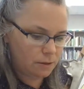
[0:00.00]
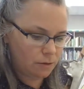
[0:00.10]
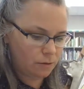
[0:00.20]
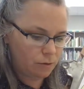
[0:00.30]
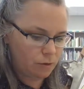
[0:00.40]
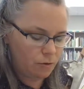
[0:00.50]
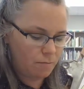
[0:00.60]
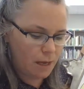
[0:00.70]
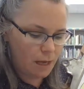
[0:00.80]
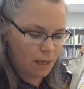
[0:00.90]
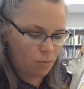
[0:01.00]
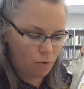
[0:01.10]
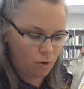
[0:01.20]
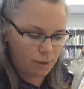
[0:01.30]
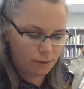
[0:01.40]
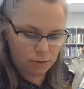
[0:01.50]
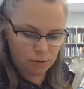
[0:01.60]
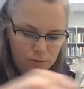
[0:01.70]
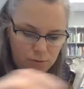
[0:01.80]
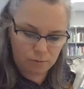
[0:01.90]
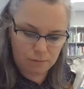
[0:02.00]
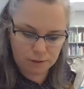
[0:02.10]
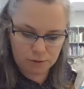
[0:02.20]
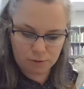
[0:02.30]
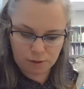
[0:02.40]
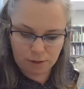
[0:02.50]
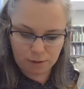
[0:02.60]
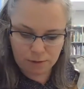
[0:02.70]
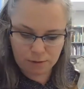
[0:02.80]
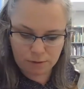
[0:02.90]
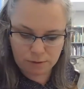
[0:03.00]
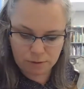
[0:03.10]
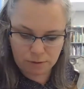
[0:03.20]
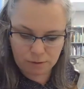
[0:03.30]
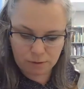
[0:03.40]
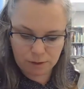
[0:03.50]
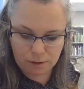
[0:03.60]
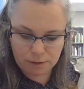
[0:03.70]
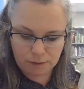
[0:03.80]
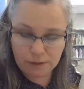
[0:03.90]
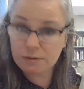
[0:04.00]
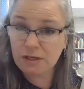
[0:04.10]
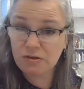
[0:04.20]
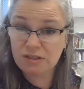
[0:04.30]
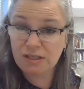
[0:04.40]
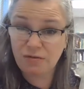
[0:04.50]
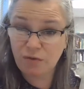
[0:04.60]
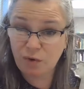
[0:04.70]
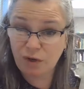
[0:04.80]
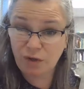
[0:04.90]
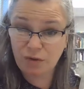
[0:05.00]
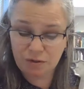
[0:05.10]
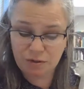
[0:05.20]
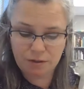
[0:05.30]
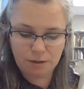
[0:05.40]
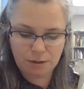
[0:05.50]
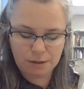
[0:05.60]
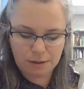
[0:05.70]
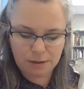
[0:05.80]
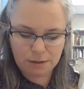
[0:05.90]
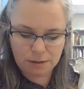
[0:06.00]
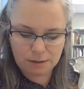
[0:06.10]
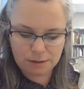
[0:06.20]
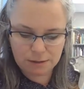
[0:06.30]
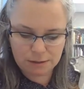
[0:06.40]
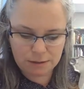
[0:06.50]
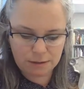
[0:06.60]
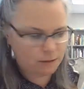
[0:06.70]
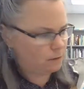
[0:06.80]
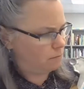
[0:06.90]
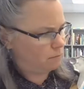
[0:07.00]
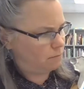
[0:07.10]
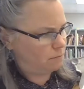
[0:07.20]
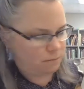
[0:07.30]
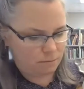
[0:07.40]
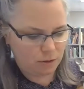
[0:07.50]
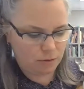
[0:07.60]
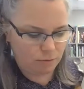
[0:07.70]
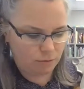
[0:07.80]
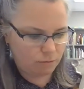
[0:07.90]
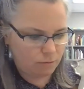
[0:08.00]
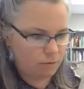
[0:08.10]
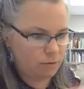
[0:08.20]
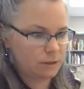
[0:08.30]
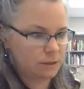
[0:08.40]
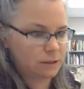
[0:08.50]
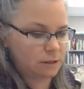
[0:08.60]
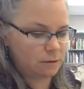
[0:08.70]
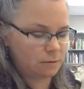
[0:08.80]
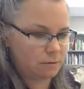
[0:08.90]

So you may want to mix your colors on, sometimes I use tin foil because it doesn't go through, it doesn't